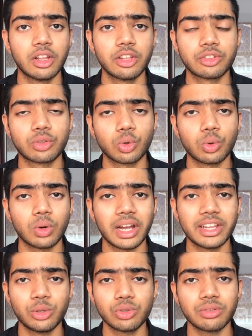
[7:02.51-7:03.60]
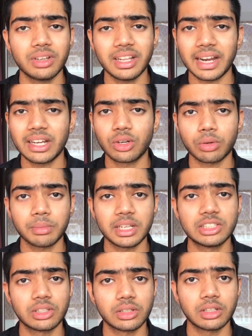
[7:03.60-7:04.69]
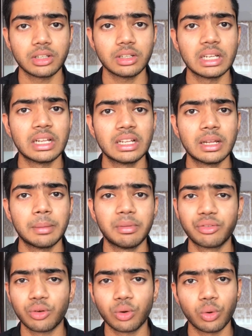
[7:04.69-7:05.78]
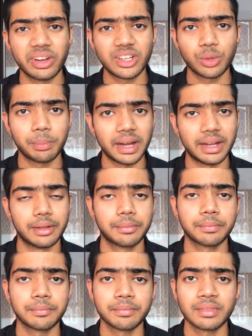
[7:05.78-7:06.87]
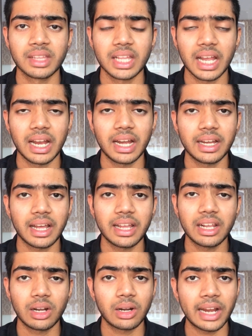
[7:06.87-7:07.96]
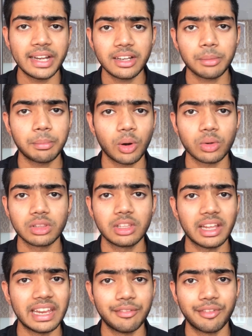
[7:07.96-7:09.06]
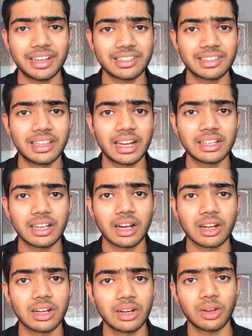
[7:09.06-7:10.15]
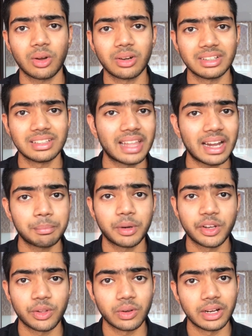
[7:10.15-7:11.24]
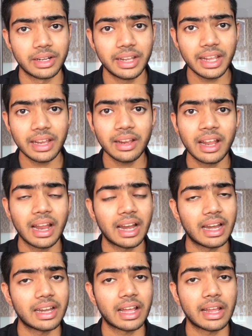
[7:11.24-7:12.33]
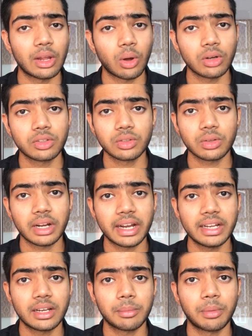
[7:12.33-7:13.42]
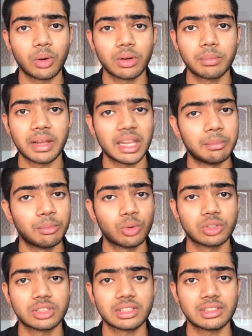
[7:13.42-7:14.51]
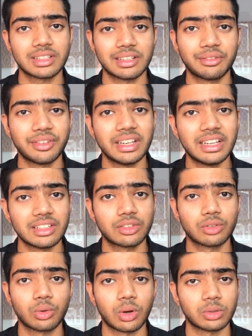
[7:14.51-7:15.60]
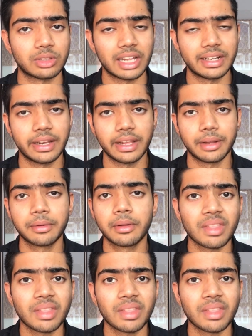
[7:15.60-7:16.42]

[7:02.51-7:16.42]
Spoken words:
So I usually write on my journal before going to bed. And I write about the events that occurred on that particular day, and I also write about my emotions and feelings throughout that day.